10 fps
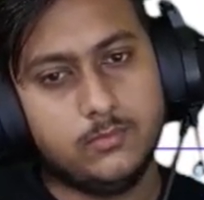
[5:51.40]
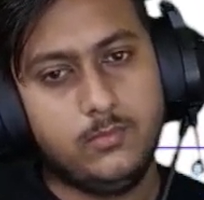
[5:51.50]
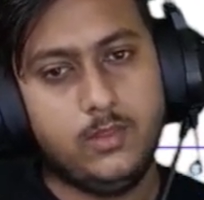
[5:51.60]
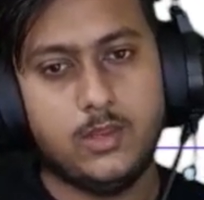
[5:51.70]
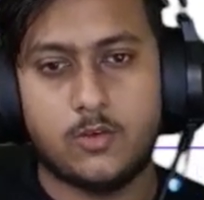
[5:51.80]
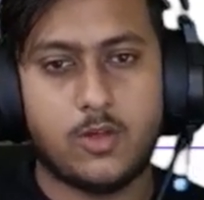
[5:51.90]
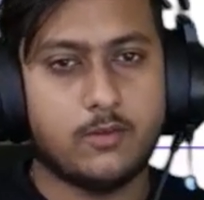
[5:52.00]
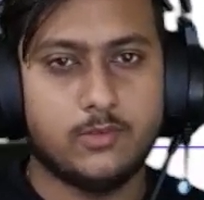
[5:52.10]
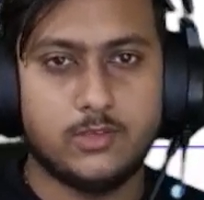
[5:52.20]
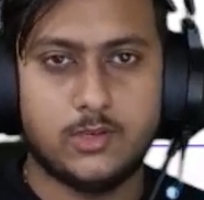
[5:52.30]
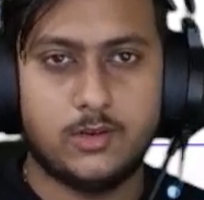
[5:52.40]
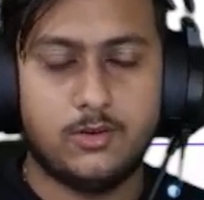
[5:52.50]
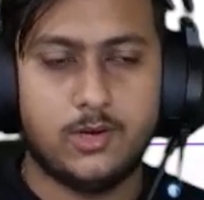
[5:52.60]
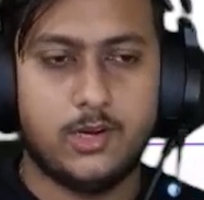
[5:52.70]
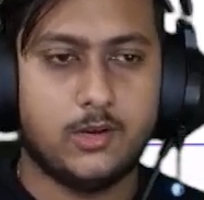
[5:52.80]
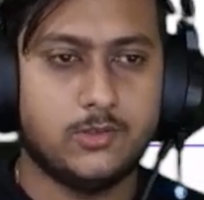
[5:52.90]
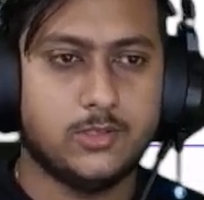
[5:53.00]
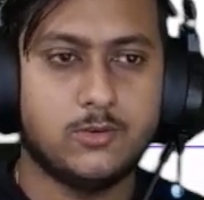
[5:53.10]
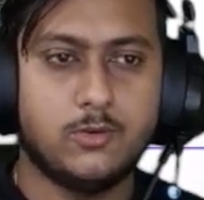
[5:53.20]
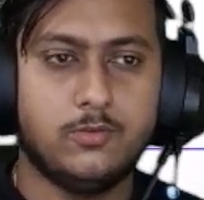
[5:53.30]
Now you have the circle ready. Now
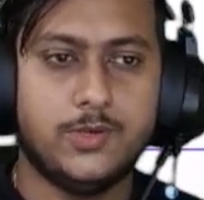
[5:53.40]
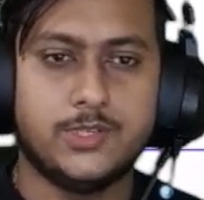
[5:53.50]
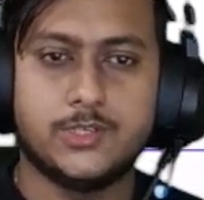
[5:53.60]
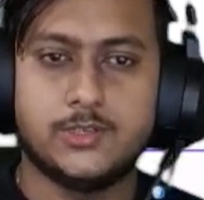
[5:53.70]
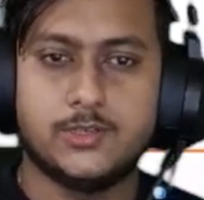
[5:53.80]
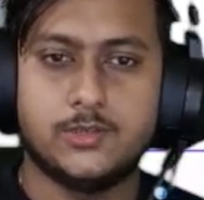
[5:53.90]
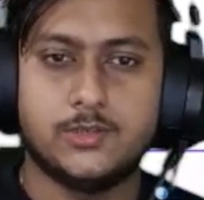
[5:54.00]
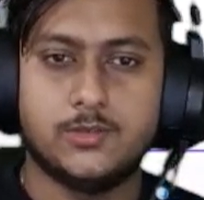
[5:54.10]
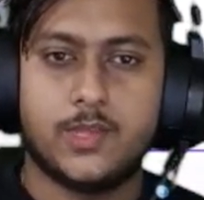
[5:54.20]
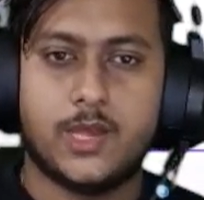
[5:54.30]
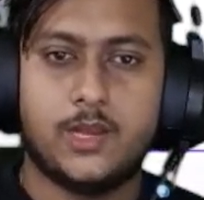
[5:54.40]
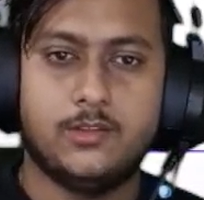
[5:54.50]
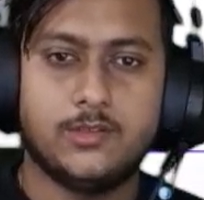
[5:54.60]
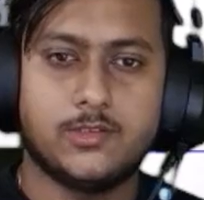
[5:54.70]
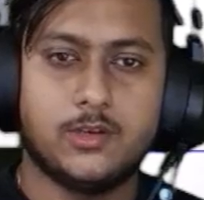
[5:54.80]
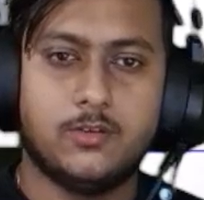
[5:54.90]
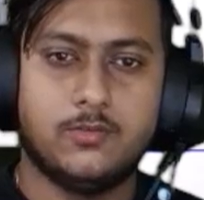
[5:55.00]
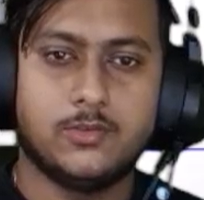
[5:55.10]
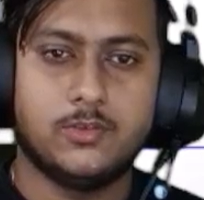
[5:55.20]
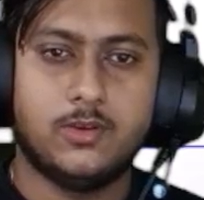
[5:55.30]
just go to features, and in this
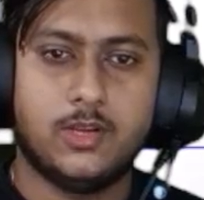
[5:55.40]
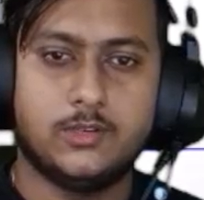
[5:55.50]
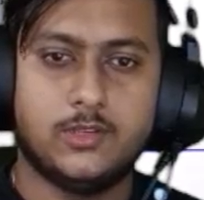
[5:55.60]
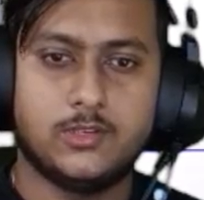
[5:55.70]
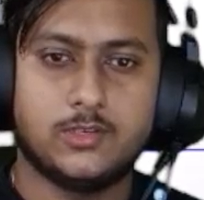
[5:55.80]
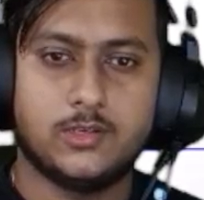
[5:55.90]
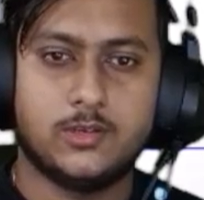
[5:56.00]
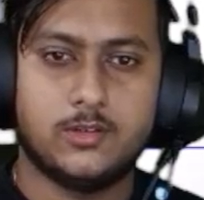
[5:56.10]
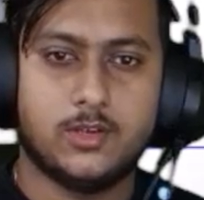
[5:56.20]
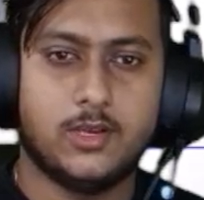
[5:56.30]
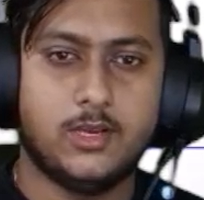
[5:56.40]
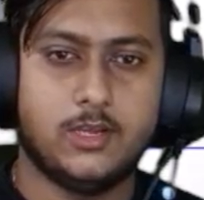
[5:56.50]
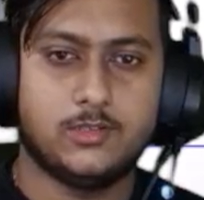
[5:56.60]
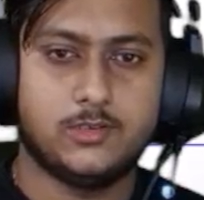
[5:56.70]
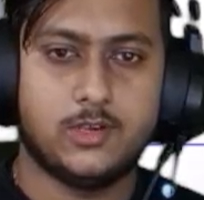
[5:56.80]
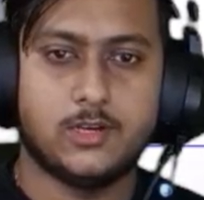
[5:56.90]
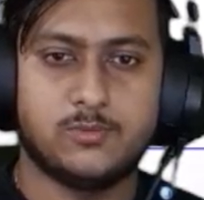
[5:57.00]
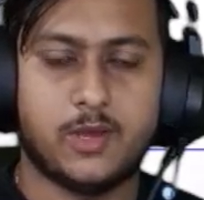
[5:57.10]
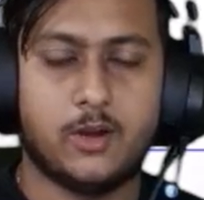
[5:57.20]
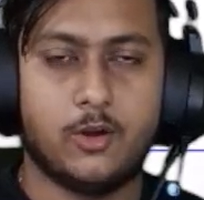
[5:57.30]
curves you will get this helix and
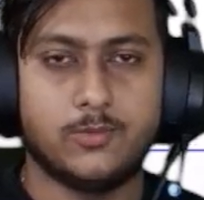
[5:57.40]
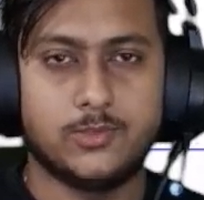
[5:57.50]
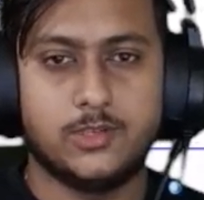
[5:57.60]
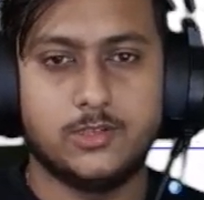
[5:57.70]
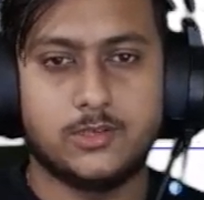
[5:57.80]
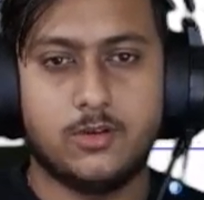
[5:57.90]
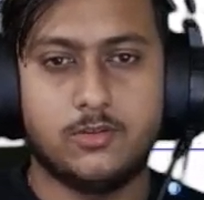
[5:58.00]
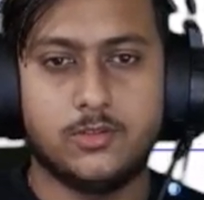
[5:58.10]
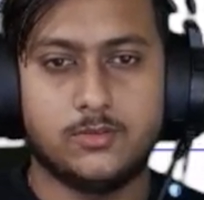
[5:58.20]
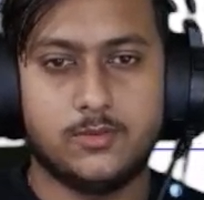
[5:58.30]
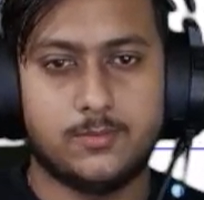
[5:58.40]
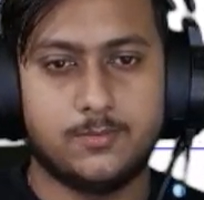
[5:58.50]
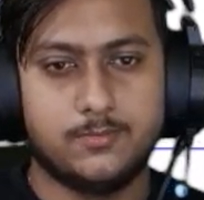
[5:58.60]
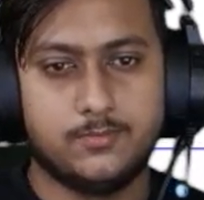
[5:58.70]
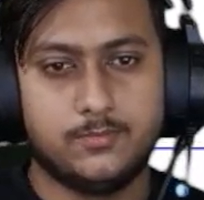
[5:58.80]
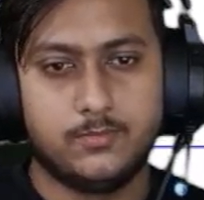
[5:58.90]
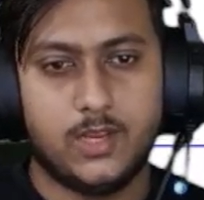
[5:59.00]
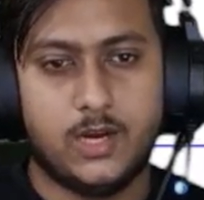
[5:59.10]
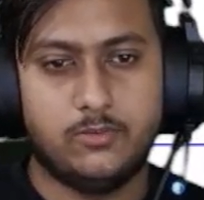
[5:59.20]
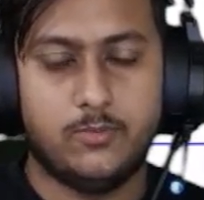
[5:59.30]
spiral option. Now just click on this one.
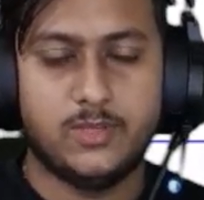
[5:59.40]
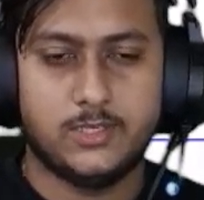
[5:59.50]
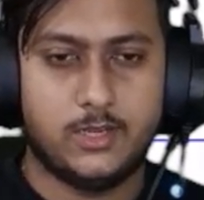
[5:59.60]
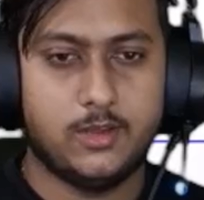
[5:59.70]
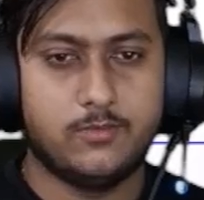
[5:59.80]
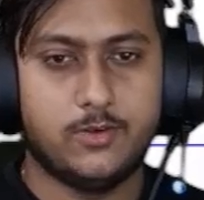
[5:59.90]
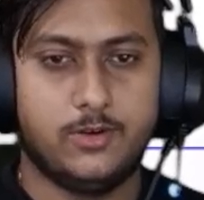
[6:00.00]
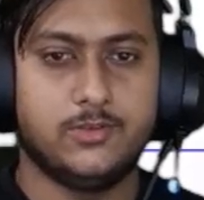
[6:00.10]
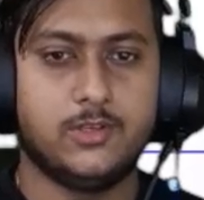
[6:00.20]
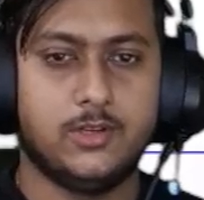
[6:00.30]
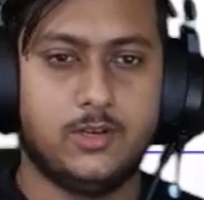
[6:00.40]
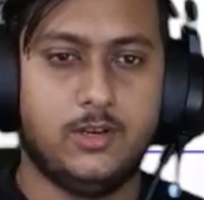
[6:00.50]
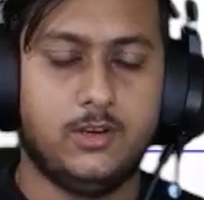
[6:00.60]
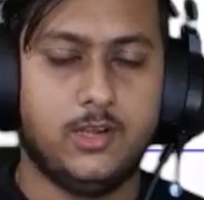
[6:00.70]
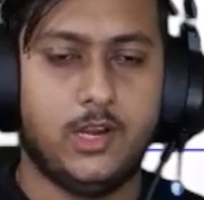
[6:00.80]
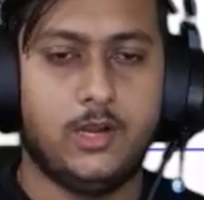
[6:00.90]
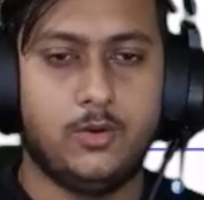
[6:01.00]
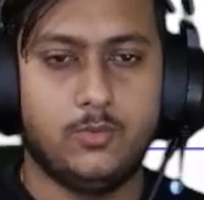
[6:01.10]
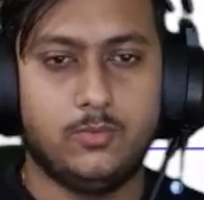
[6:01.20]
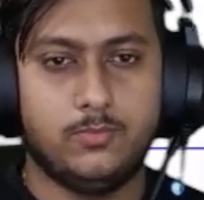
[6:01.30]
It will basically convert your circle
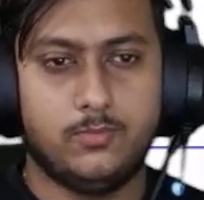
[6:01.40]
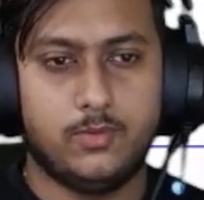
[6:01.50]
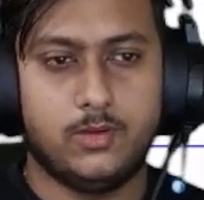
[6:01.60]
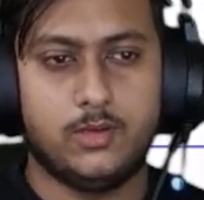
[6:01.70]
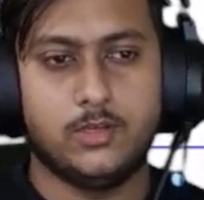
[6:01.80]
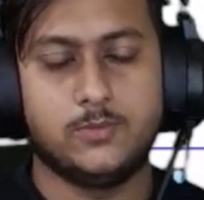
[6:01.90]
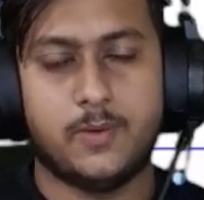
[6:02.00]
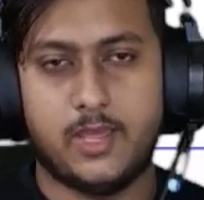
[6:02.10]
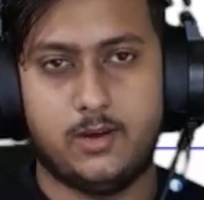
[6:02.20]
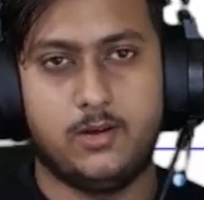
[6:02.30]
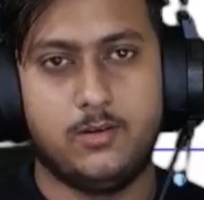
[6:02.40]
into a spiral.